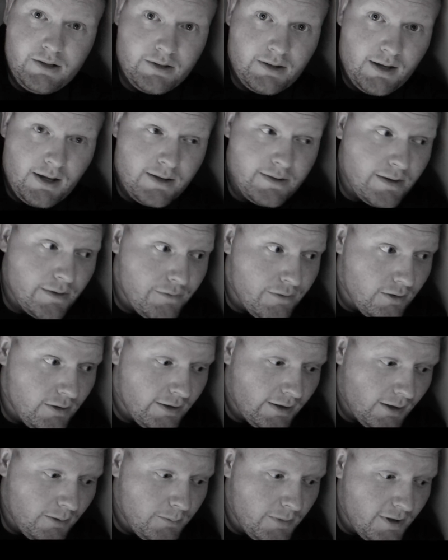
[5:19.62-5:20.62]
Guys, I feel
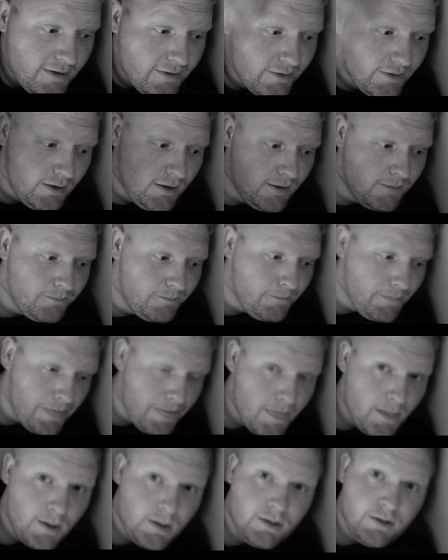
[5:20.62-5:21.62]
like I messed up.
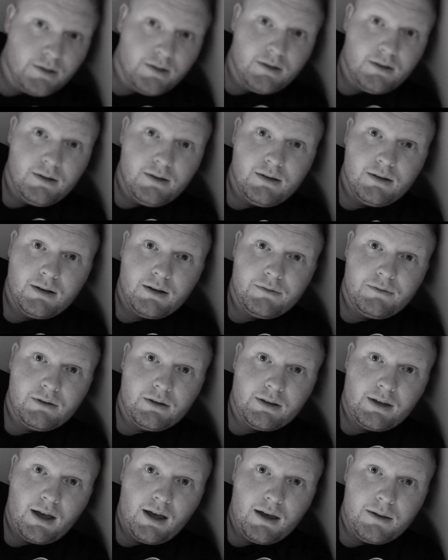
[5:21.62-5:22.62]
I feel
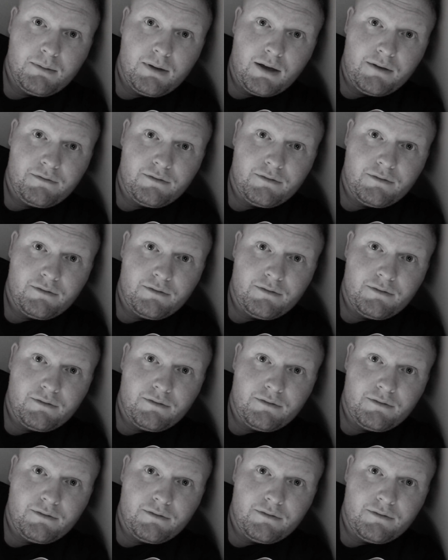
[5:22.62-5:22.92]
like I,